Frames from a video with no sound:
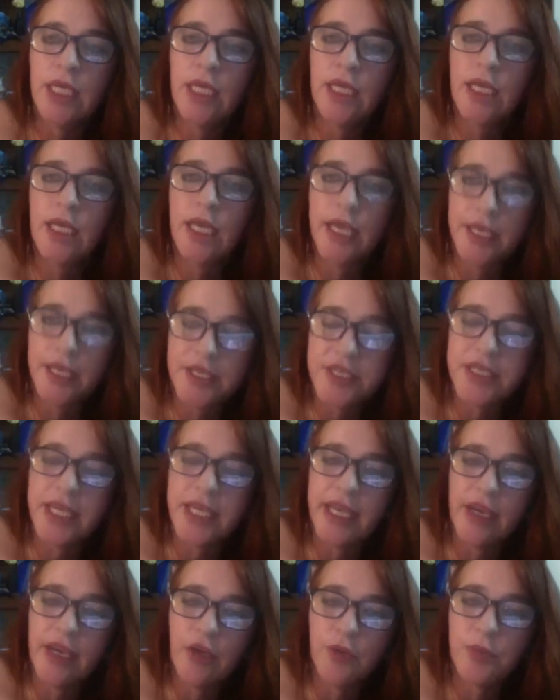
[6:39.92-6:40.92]
and
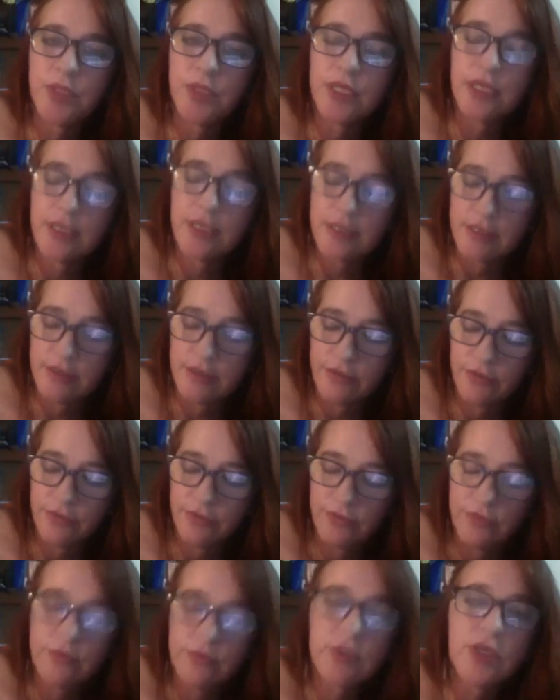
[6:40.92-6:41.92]
now, because of
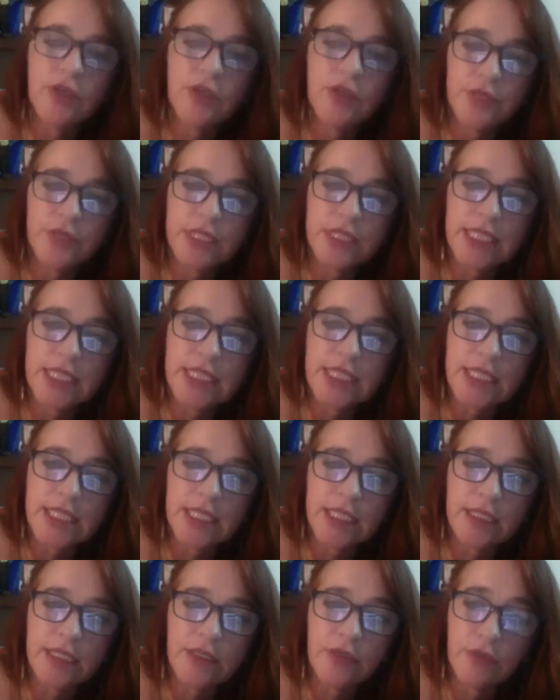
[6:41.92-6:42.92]

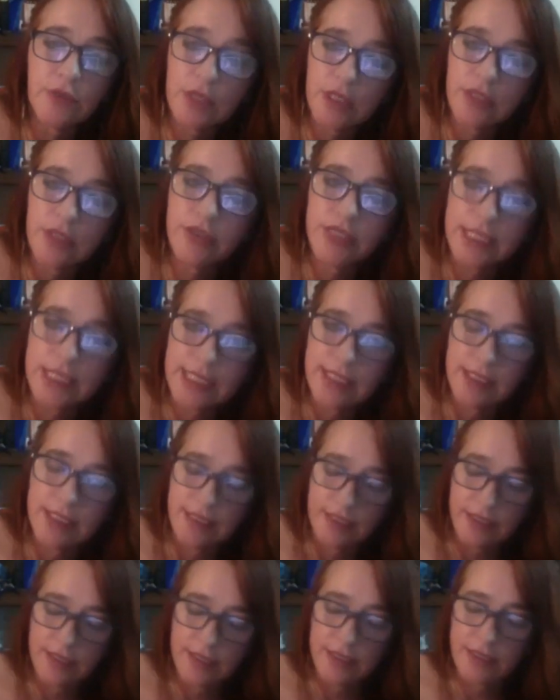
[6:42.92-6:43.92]
COVID-19, no longer
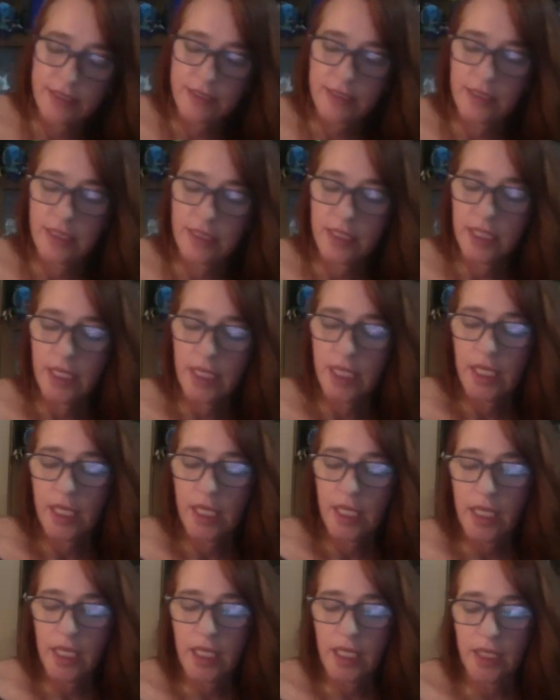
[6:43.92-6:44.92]
exists.
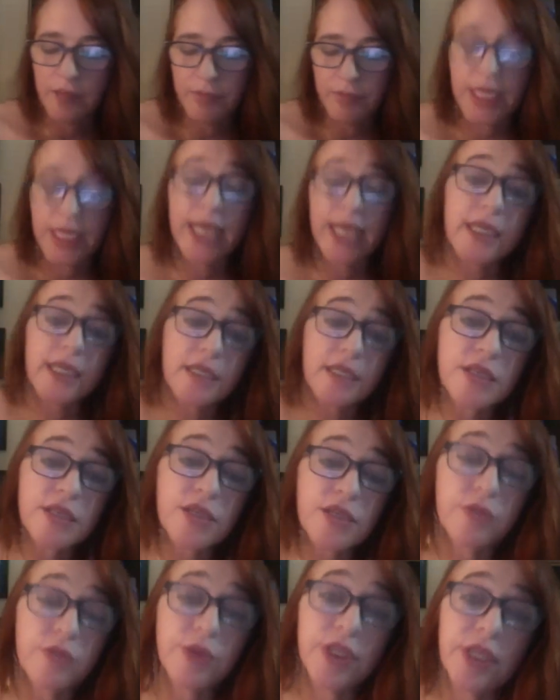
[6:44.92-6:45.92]
But I got to
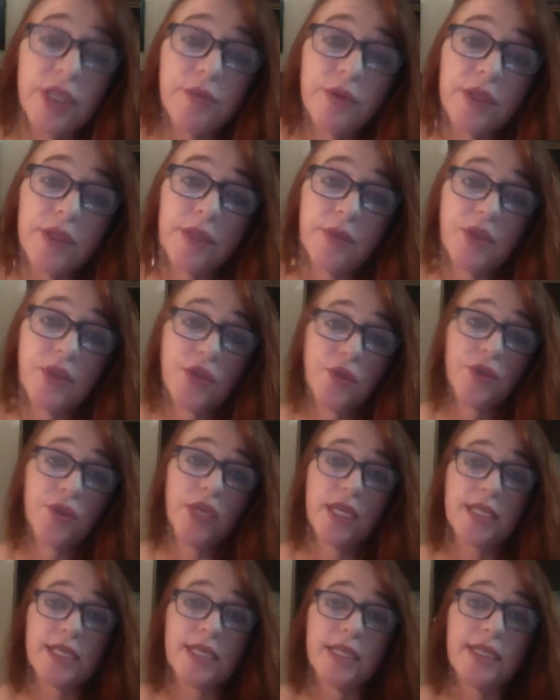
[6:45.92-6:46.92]
start working with them in
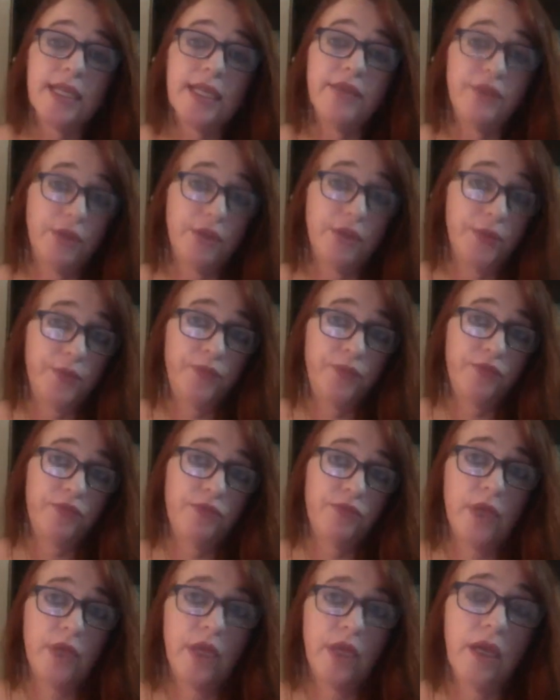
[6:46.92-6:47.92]

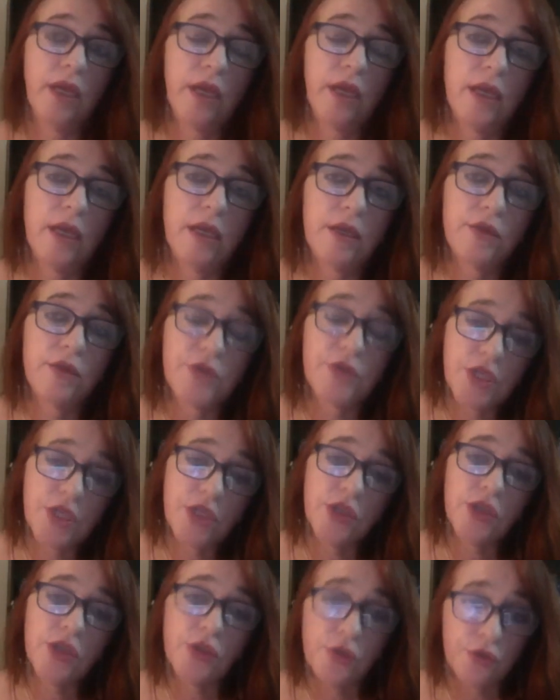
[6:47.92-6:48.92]
2011.
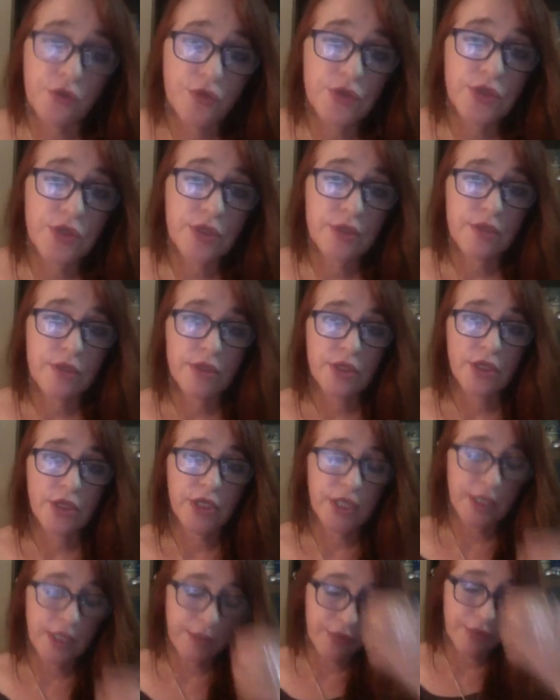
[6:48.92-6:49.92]
Kristen Hughes
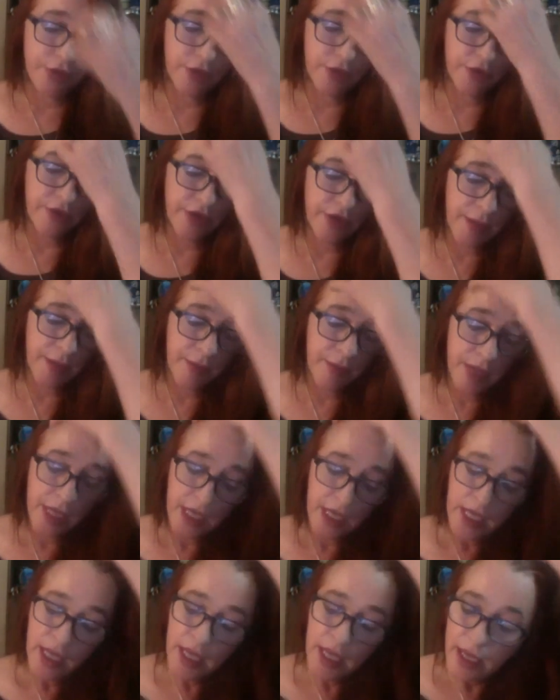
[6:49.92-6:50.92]
started that program
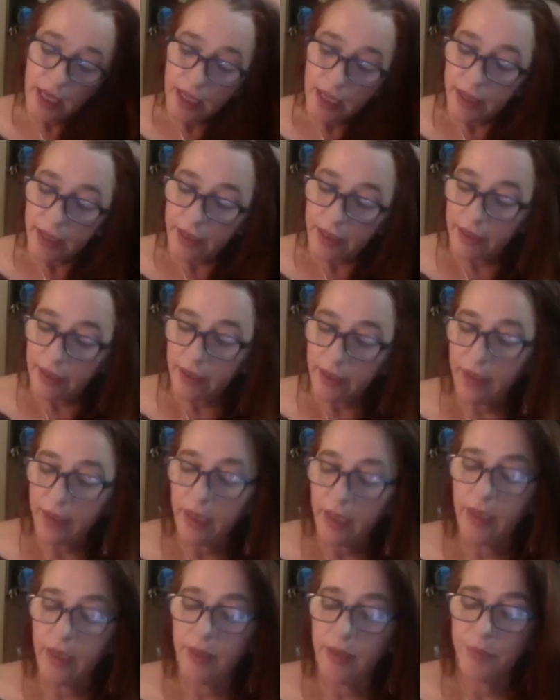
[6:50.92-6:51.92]

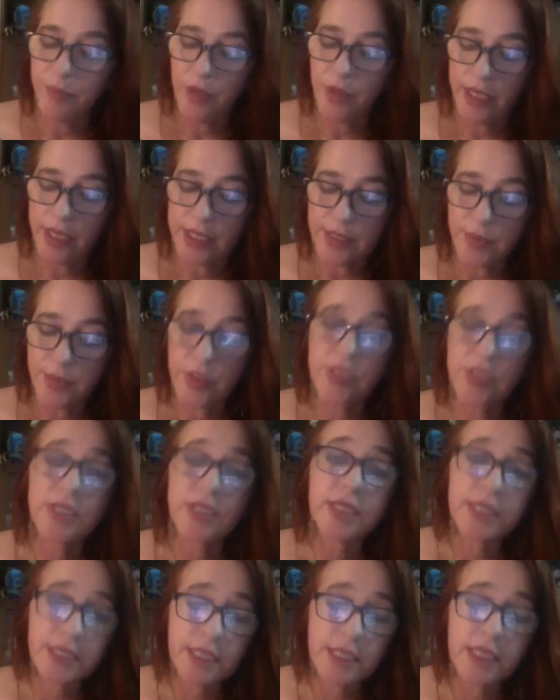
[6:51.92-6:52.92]
as part of the
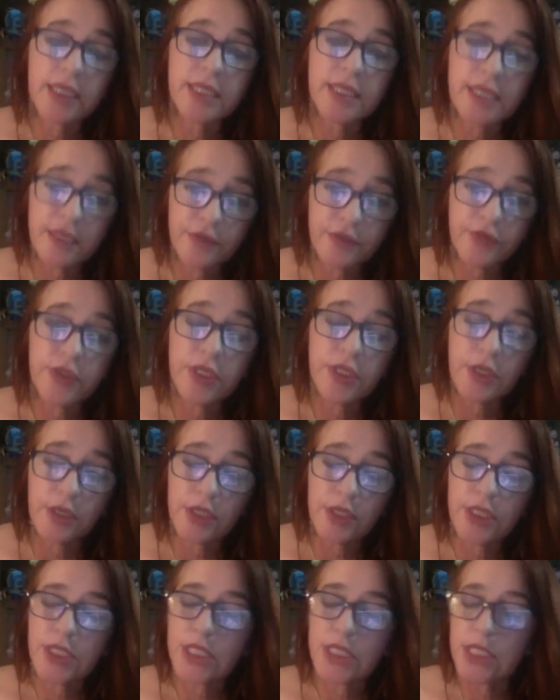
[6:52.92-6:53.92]
Kentucky Center for the
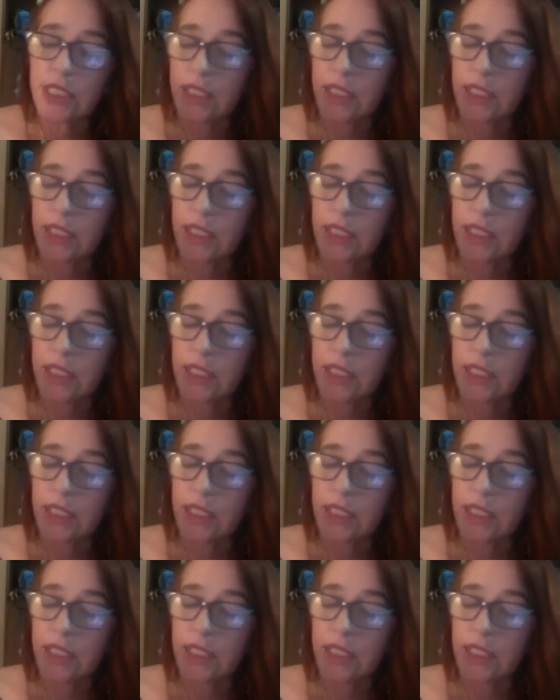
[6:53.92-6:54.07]
Arts.